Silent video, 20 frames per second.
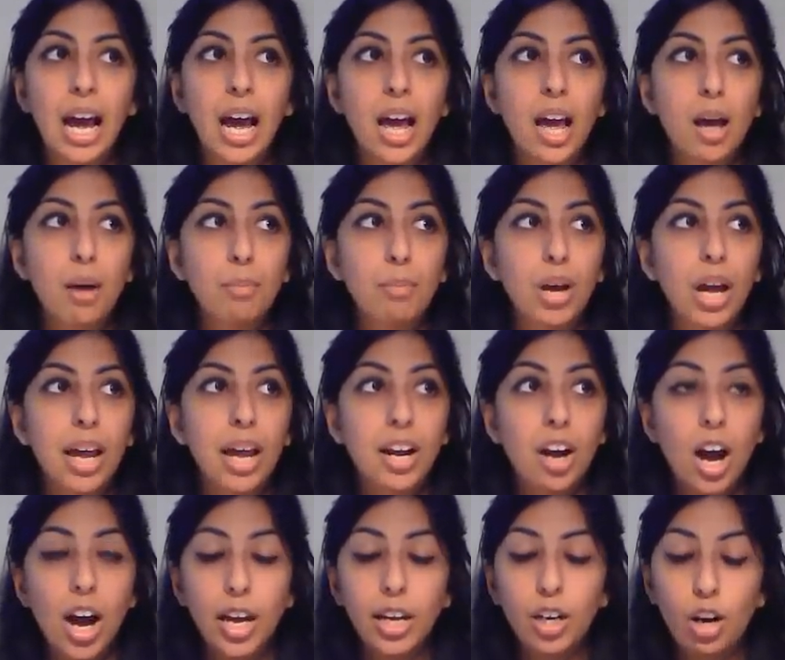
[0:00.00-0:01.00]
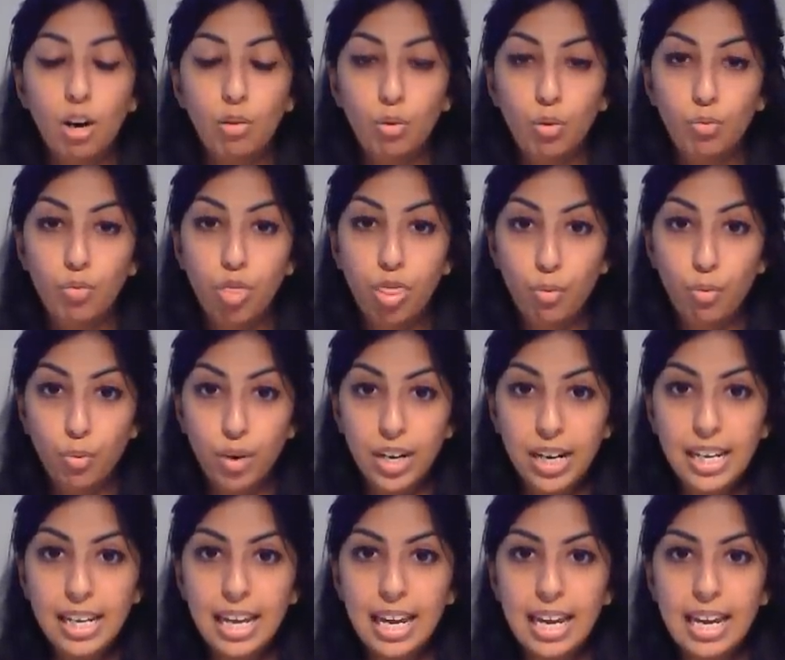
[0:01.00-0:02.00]
Um, an INR of
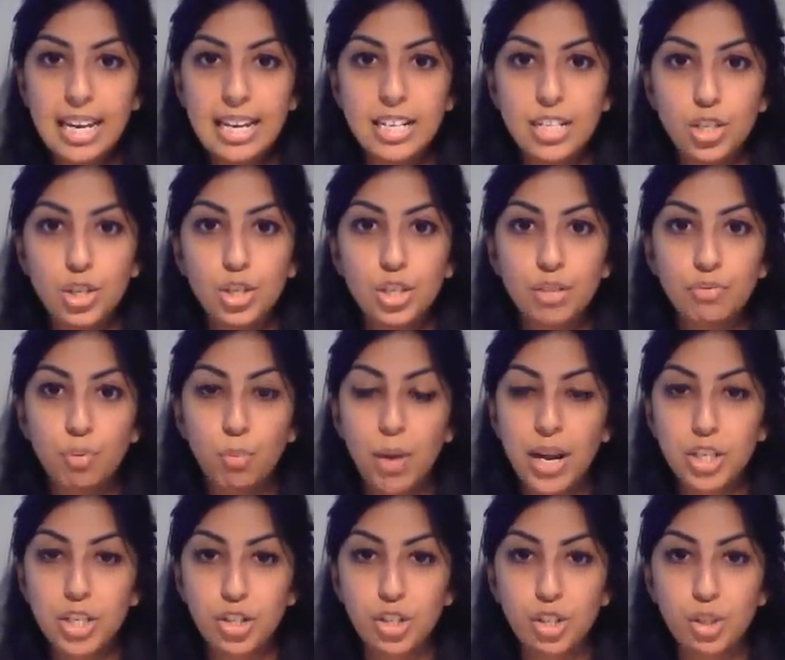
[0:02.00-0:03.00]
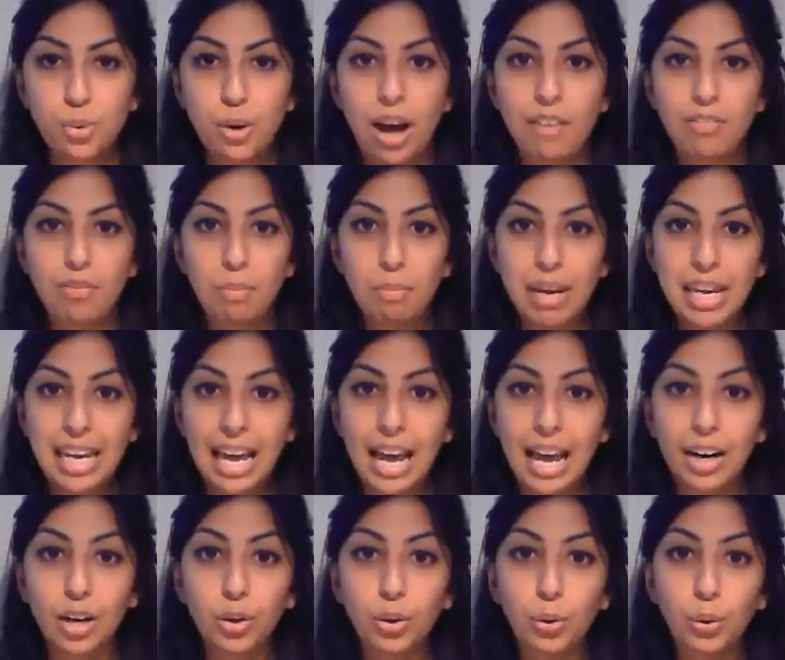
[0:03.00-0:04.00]
3 is usually for patients who have
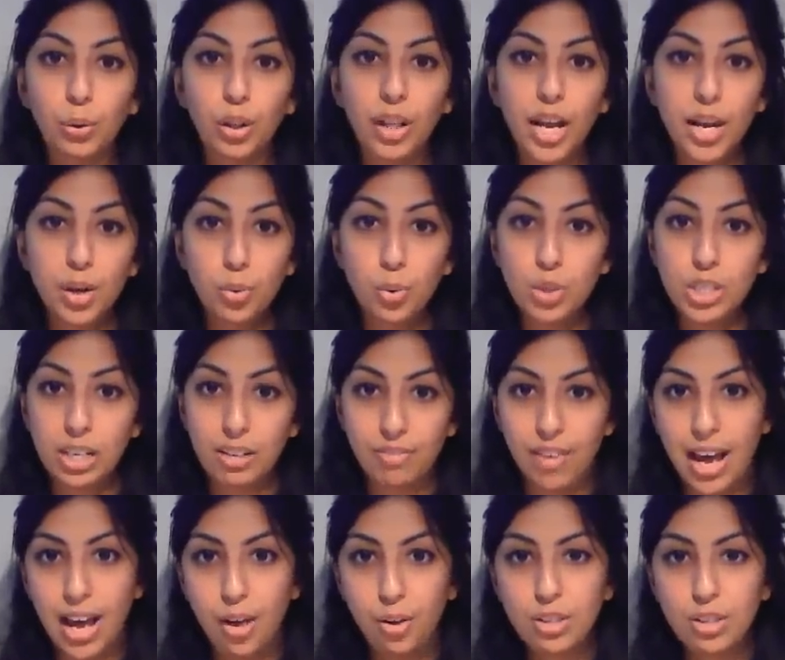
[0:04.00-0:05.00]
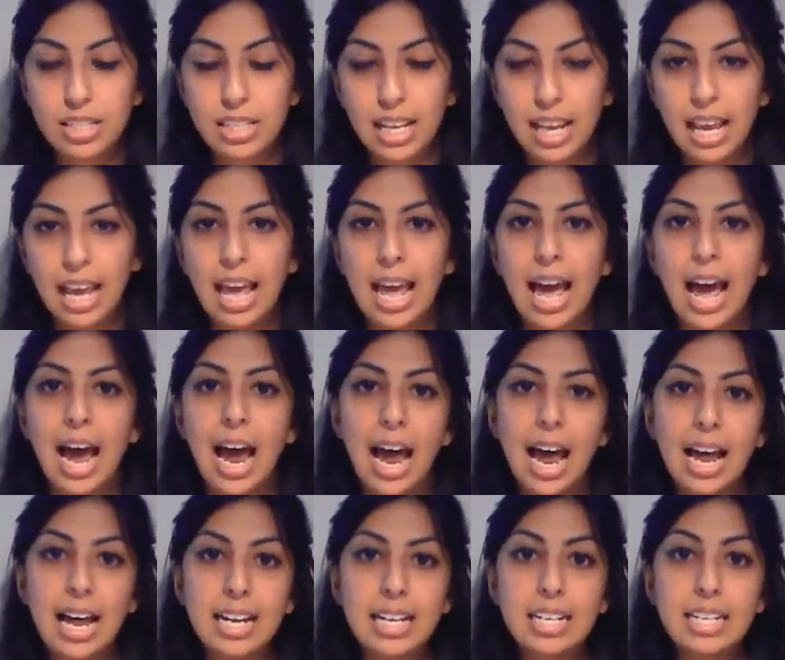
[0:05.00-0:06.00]
mechanical aortic valves.
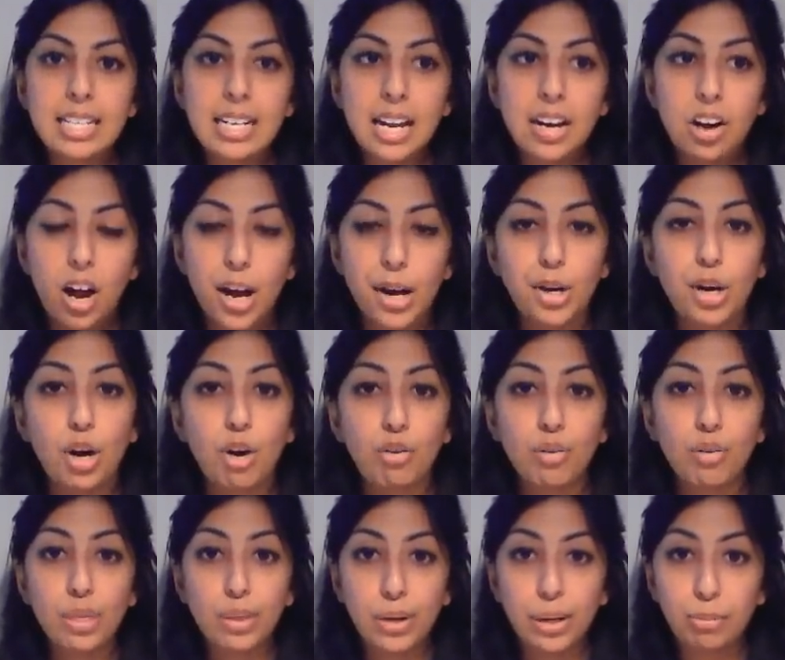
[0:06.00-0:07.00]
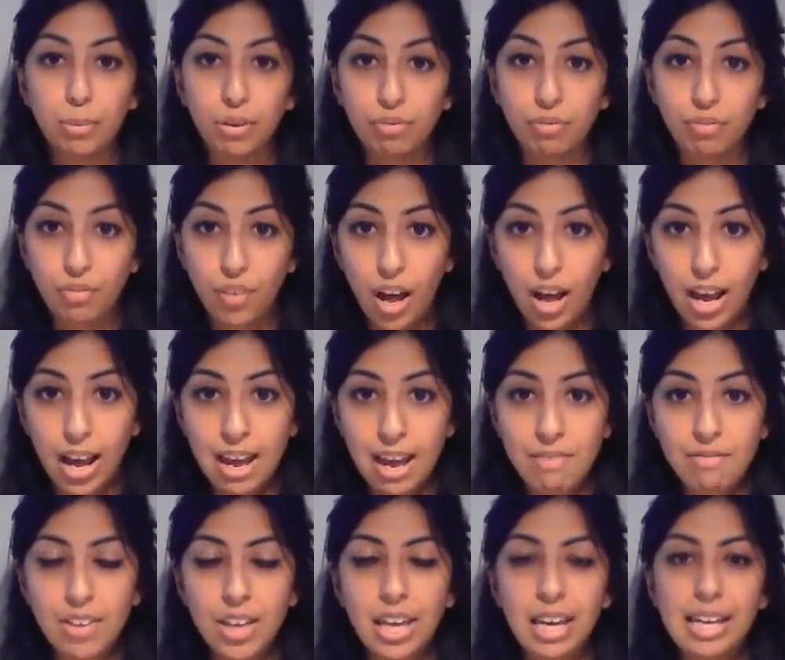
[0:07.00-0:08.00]
And an INR of
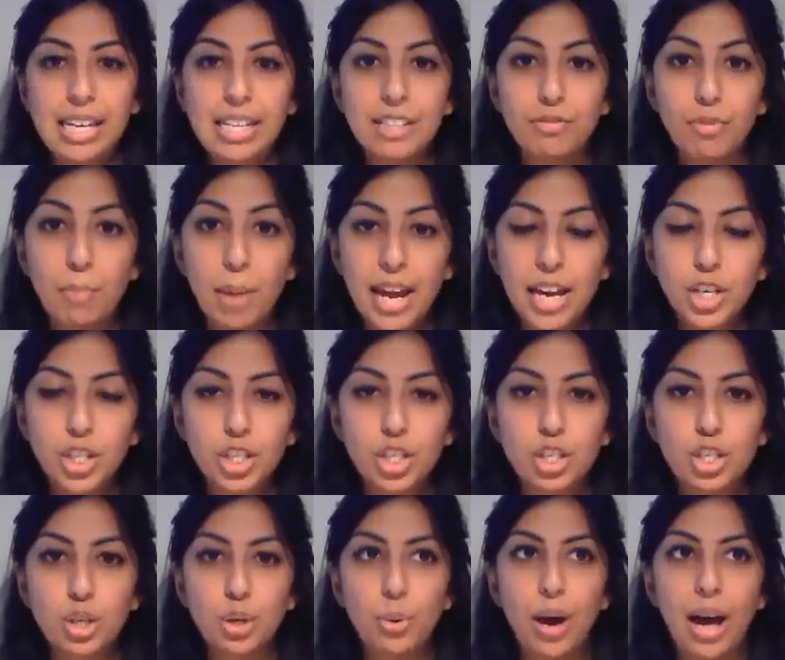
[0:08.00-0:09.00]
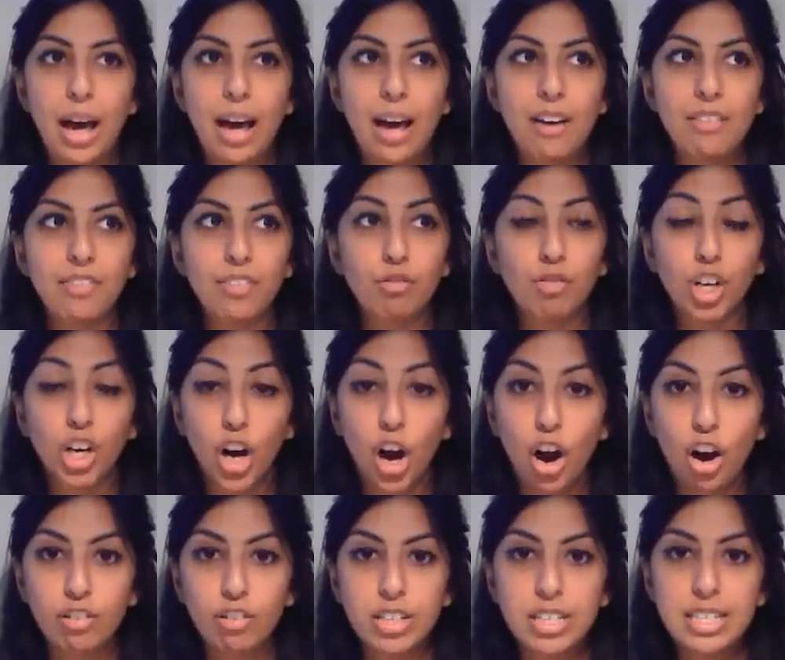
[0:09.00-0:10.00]
3.5 is for patients who have
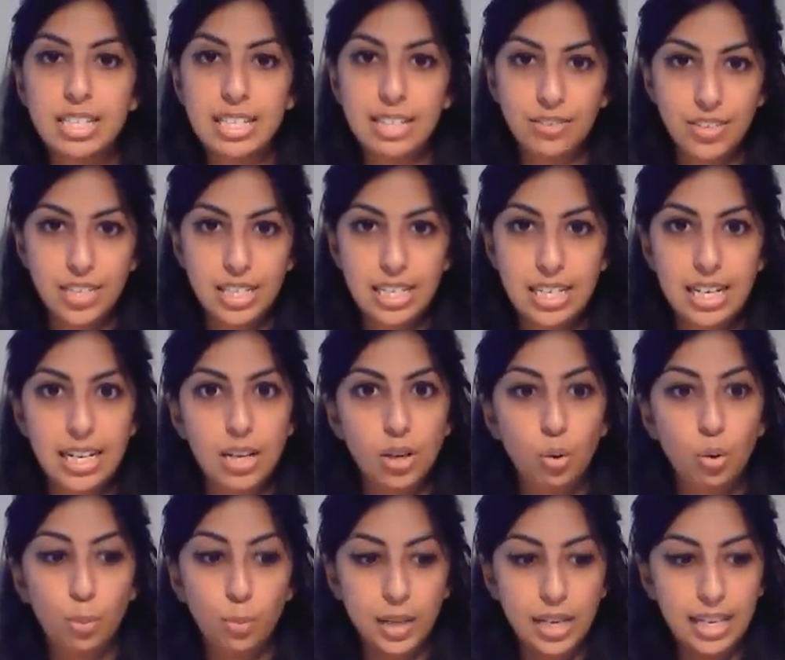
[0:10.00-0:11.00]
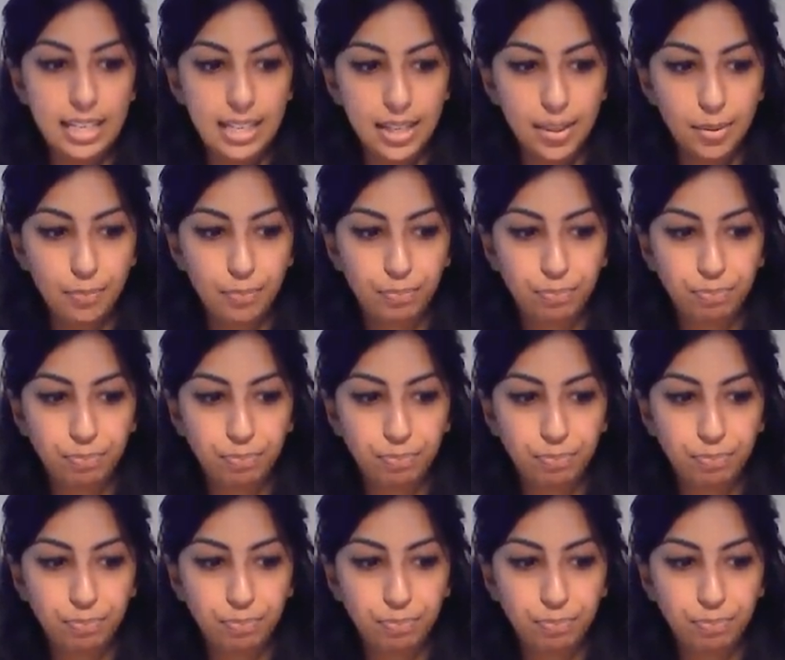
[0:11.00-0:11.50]
recurrent DVT or PE.